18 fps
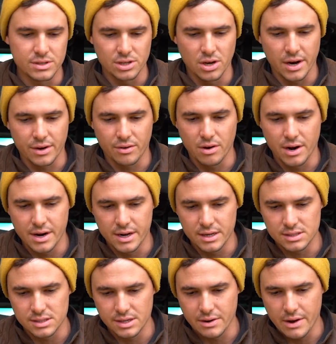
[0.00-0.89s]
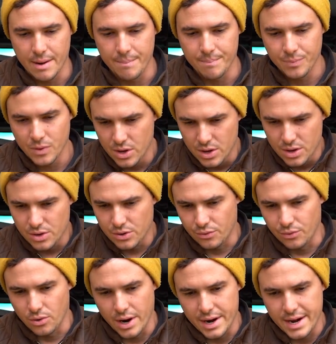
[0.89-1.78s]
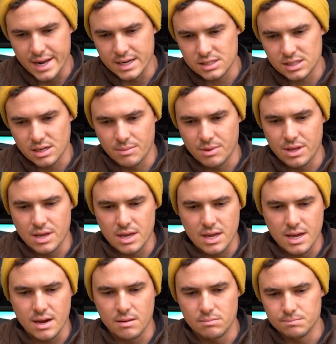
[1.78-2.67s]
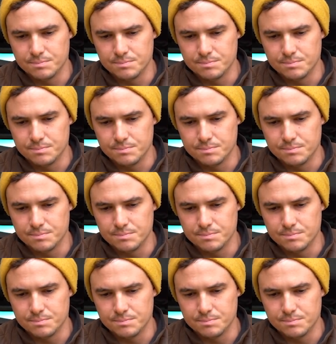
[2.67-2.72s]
a die grinder, to grind out some of the